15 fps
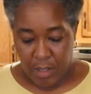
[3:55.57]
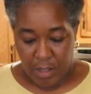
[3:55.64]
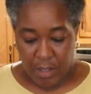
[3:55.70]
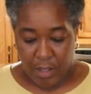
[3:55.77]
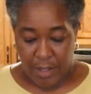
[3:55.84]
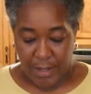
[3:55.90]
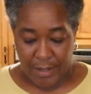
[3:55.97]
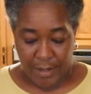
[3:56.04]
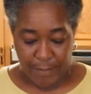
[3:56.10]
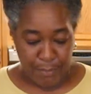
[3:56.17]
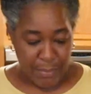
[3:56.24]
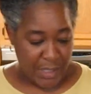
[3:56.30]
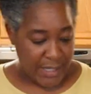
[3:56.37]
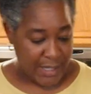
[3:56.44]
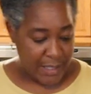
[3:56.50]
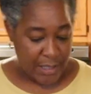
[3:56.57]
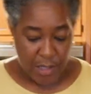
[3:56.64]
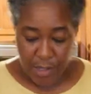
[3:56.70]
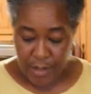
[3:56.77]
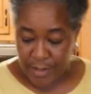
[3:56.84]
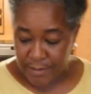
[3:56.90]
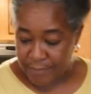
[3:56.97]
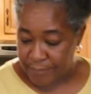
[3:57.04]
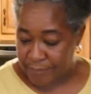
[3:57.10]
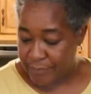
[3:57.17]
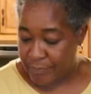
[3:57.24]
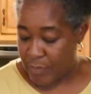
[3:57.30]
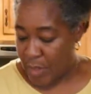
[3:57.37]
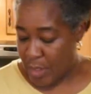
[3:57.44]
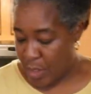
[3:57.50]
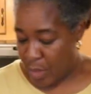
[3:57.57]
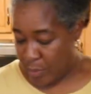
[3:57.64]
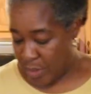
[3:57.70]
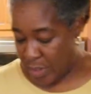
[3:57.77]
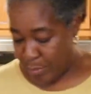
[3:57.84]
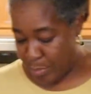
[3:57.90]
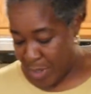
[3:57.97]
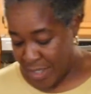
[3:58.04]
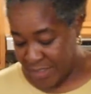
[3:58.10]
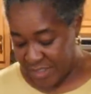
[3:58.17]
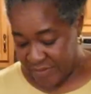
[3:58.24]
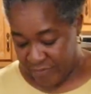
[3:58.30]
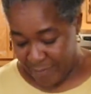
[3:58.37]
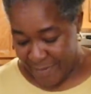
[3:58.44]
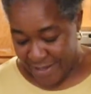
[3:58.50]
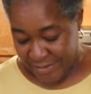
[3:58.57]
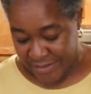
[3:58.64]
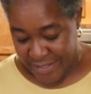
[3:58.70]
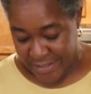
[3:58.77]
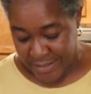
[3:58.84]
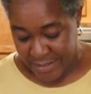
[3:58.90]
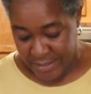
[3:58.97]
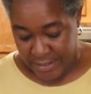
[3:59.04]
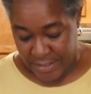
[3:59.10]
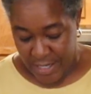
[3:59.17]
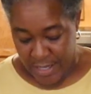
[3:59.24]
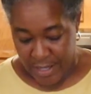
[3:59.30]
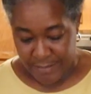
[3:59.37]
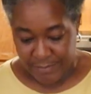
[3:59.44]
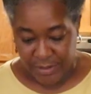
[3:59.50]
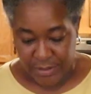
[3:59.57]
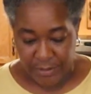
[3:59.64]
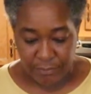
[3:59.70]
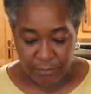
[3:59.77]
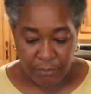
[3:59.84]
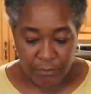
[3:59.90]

All right, blade on. We're gonna pulse it for about 10 times.